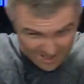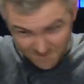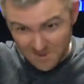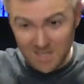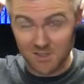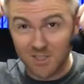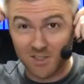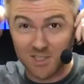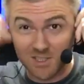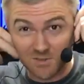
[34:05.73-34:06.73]
a video
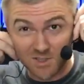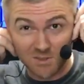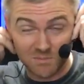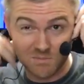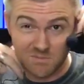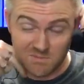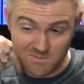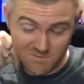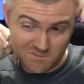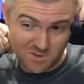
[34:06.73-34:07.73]
series for some
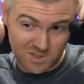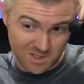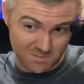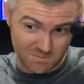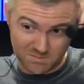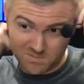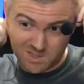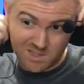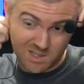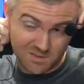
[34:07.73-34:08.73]
for some
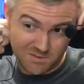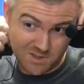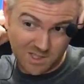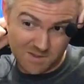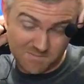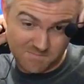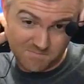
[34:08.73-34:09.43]
stuff. Um,